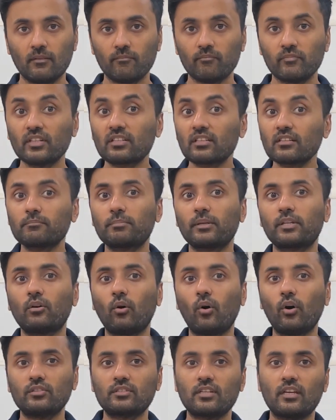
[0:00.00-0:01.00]
This is
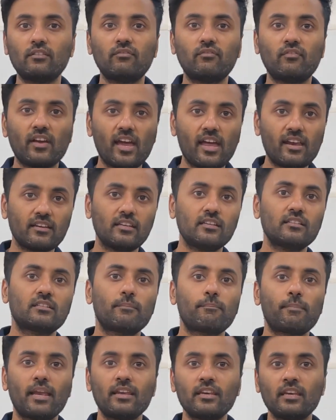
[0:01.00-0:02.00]
because it varies
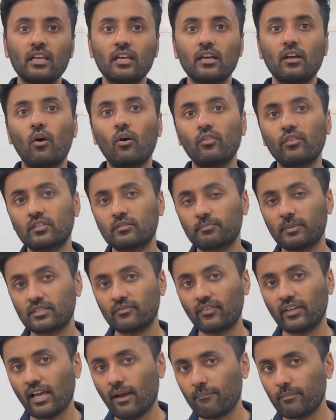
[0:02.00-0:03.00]
depending on the
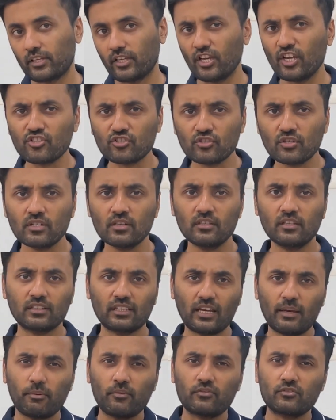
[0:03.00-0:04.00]
specific application, the
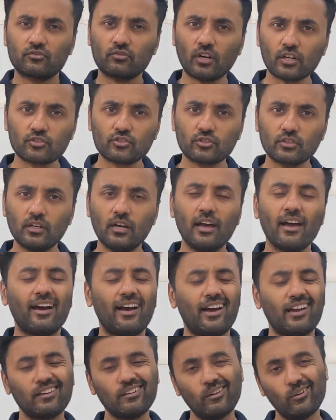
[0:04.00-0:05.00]
type of structure,
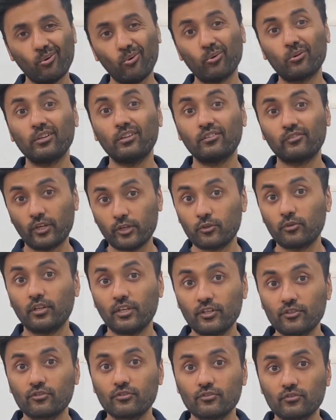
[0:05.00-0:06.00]
and local
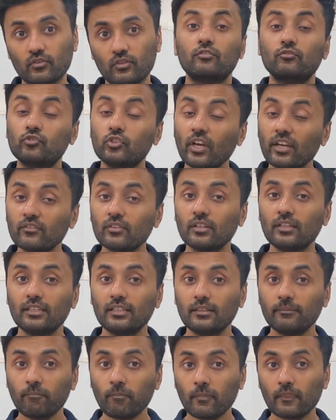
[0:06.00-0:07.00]
regulations.
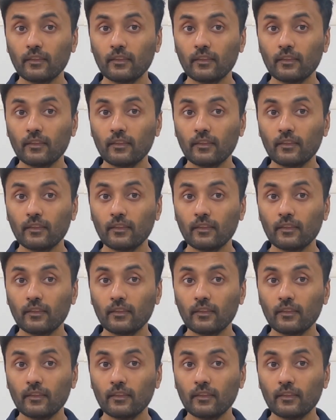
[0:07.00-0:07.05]
Generally,